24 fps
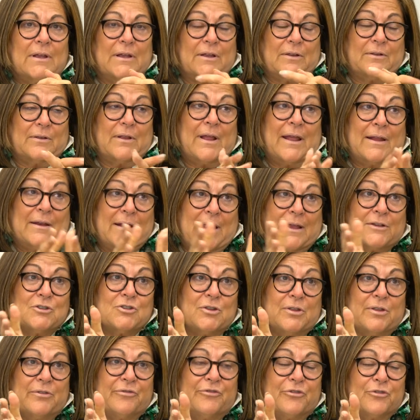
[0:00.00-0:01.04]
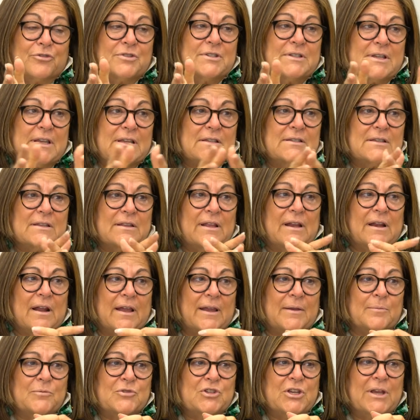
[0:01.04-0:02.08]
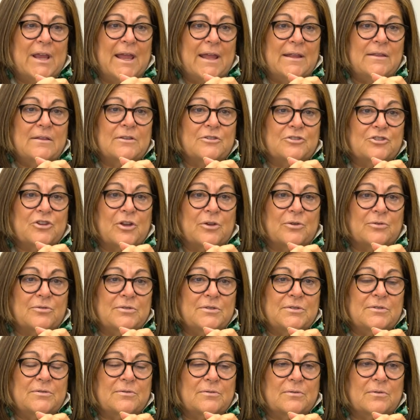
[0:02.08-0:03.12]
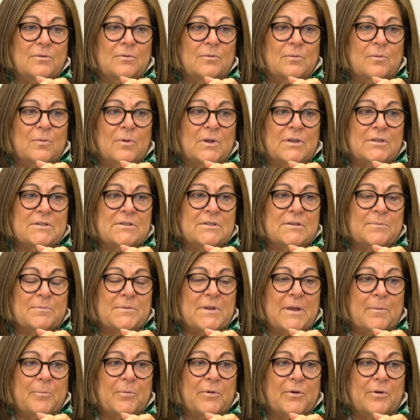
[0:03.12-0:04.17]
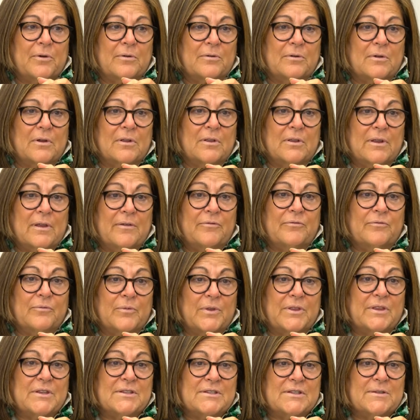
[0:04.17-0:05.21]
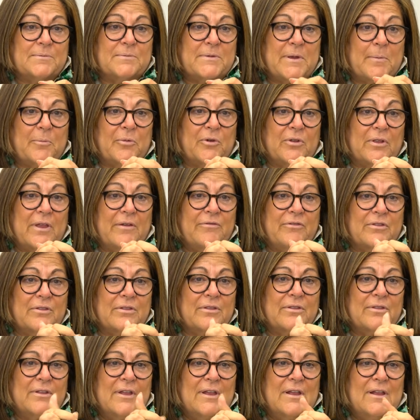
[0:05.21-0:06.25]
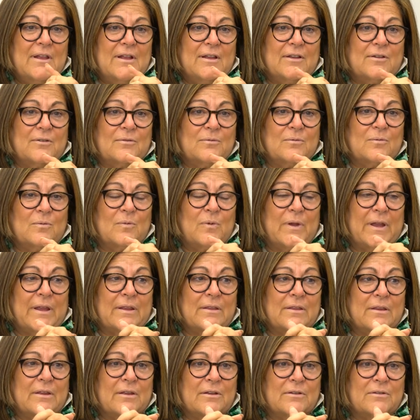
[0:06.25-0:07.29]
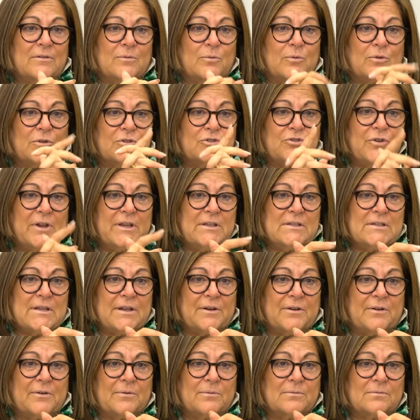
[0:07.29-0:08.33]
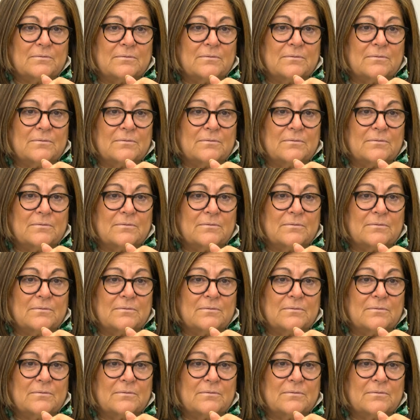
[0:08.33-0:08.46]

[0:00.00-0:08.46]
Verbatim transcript: and actually the first season that IMG had the shows was September 11th, well, September 11th, when the World Trade Center,